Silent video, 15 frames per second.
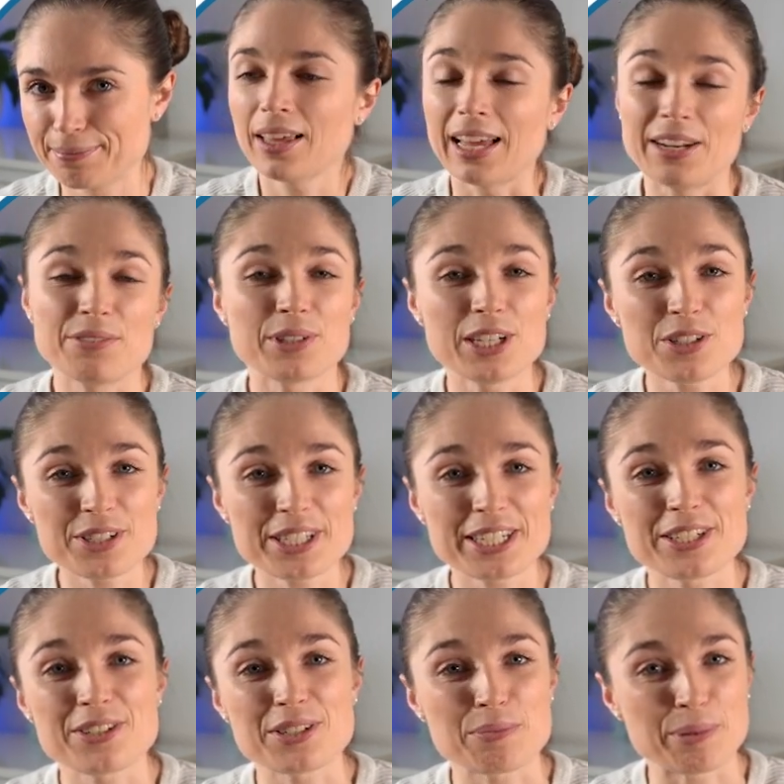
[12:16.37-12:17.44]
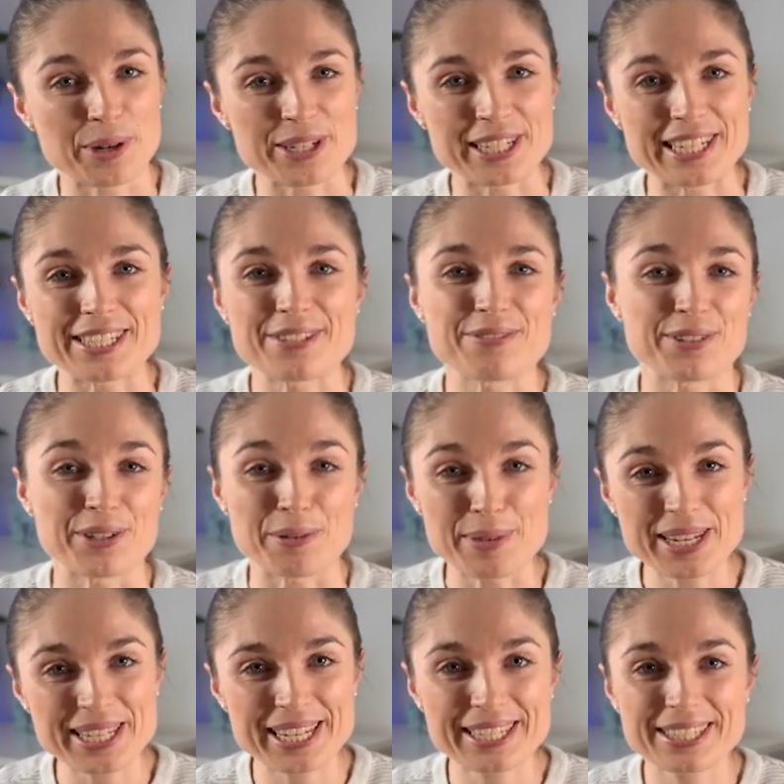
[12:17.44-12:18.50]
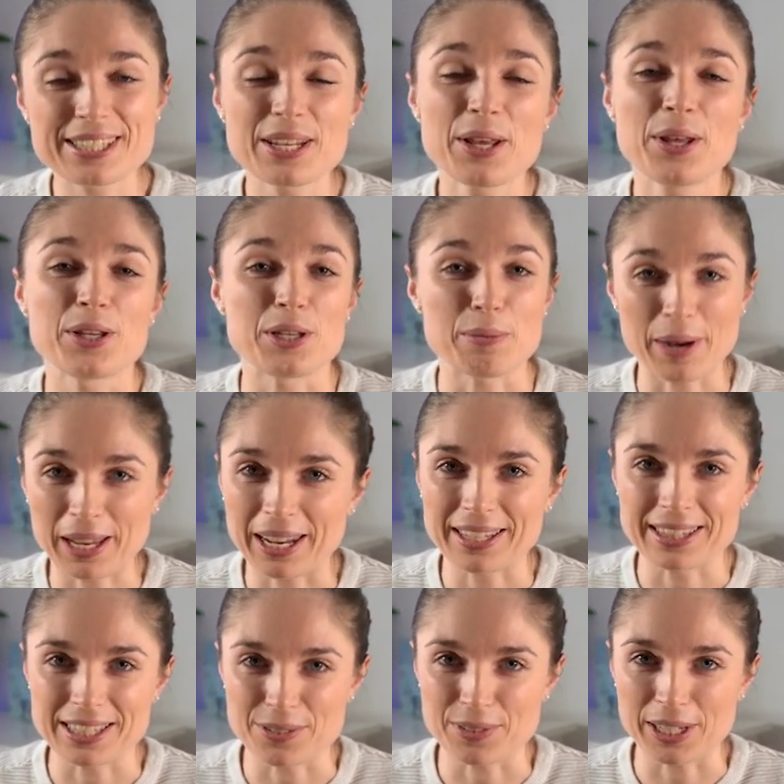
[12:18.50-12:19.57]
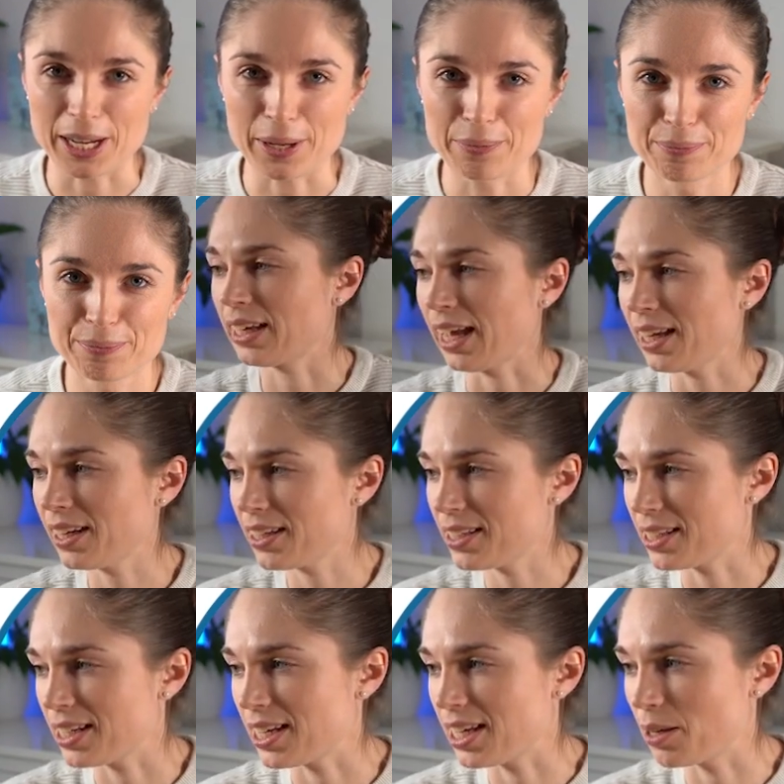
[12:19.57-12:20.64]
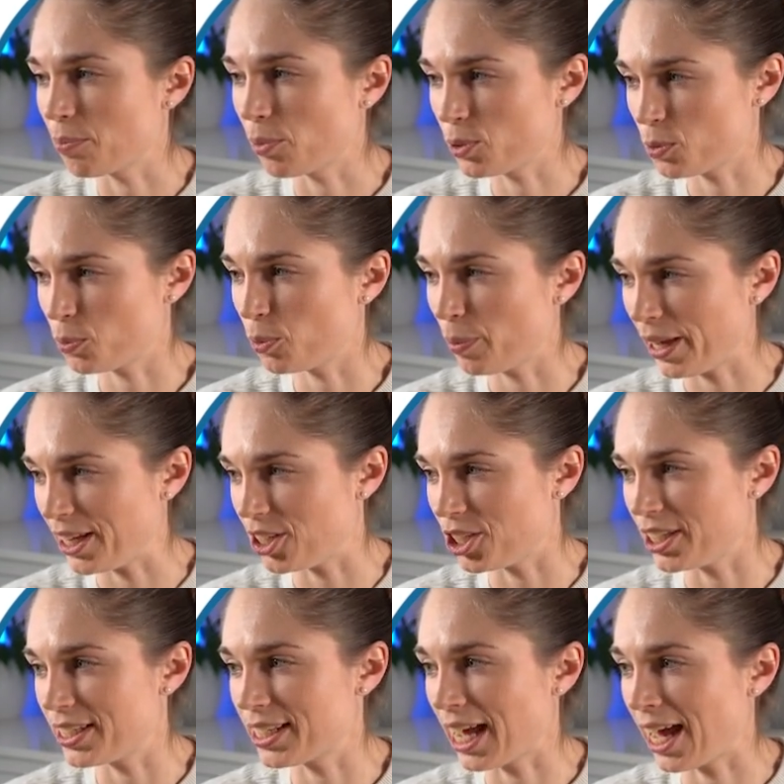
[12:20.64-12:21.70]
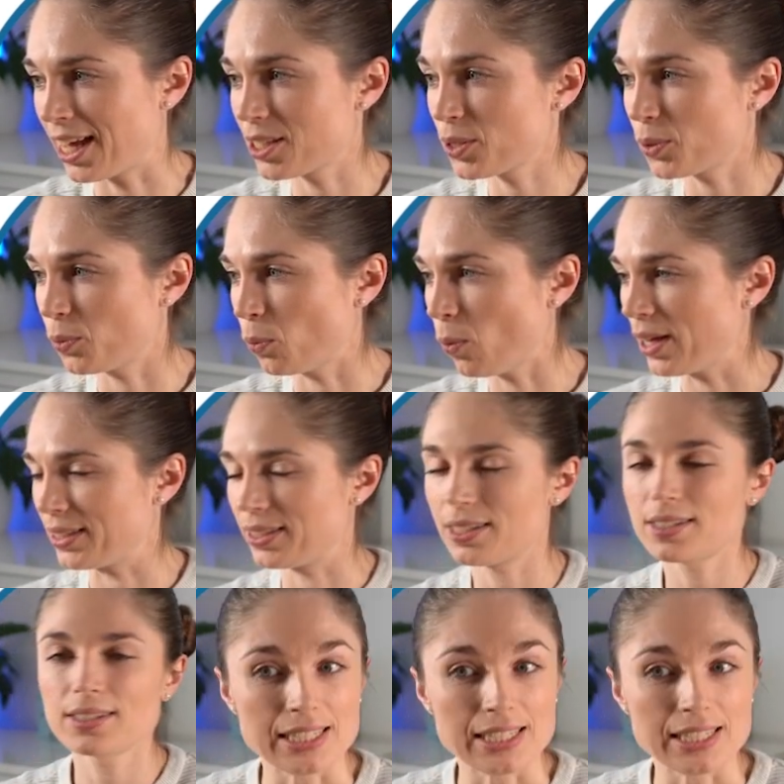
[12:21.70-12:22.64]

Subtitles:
And if you're interested in using Protolyst for your meetings, you might like this video. Can I see multiple pages at once?